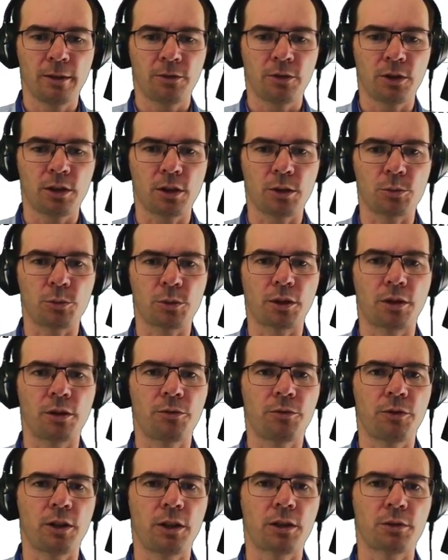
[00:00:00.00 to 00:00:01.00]
This is where the
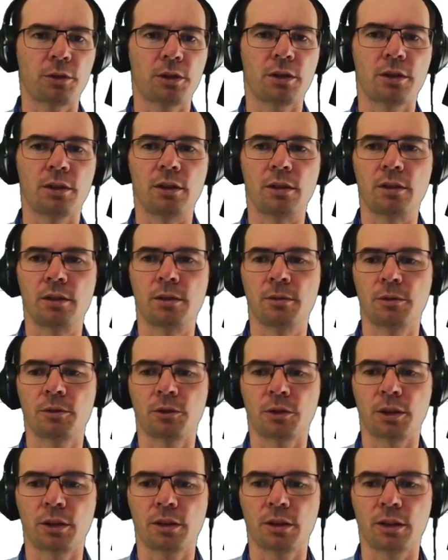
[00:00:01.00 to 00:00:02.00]
file results
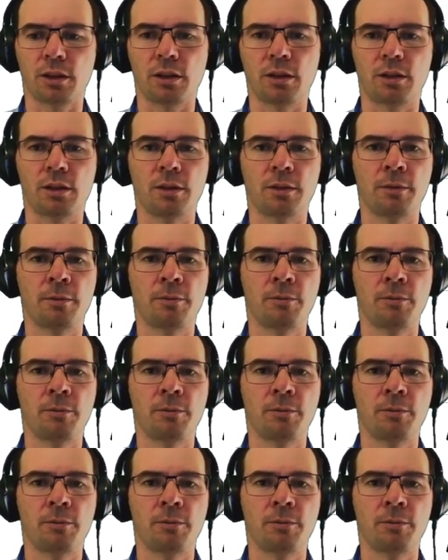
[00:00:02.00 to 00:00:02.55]
resides.